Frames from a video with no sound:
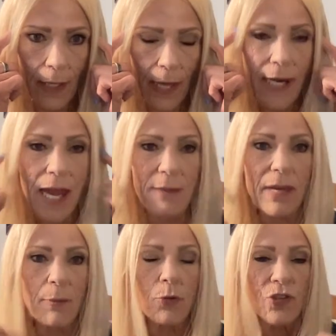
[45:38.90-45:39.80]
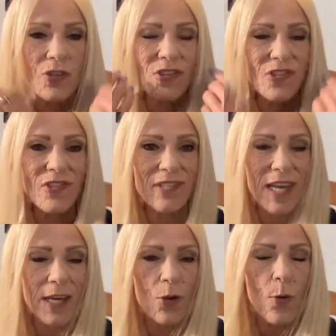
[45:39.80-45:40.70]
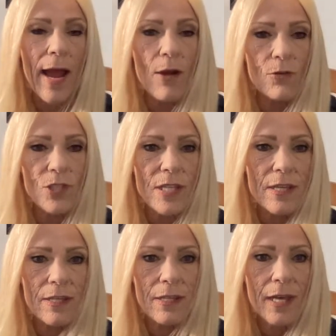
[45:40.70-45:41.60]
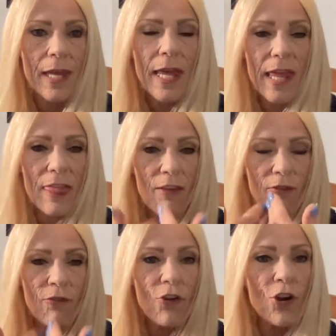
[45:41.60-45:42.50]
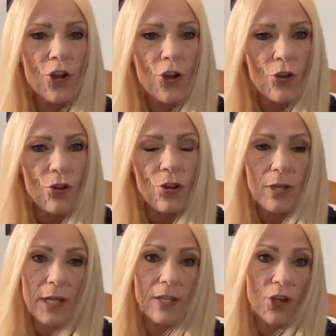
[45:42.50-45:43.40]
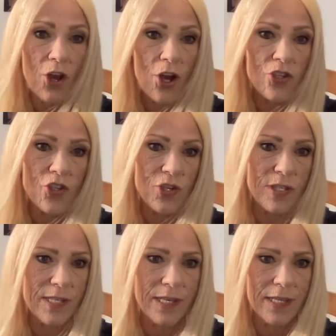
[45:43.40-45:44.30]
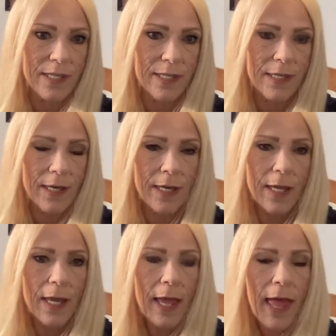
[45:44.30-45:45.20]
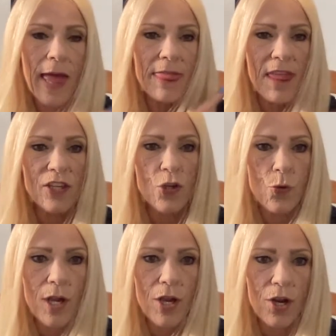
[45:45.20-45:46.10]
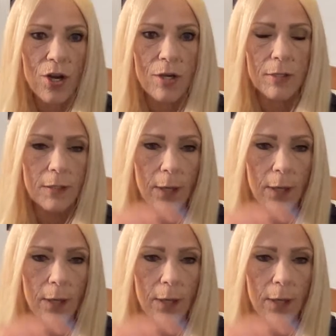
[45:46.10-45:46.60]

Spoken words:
And I'm able to stay grounded in the vertical in consciousness. And the trigger